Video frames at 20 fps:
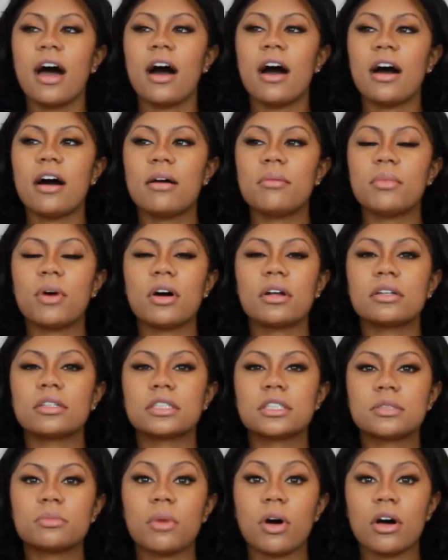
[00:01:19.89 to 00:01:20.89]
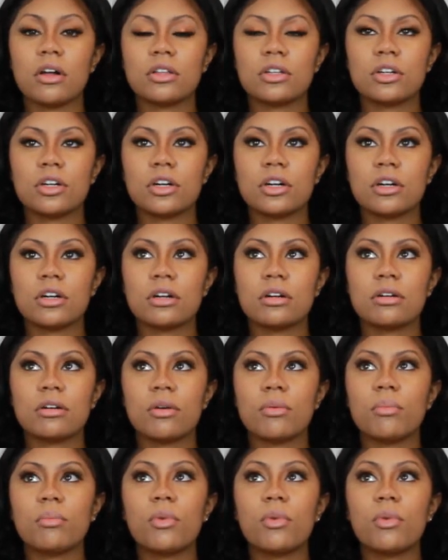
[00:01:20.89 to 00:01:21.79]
on a smaller,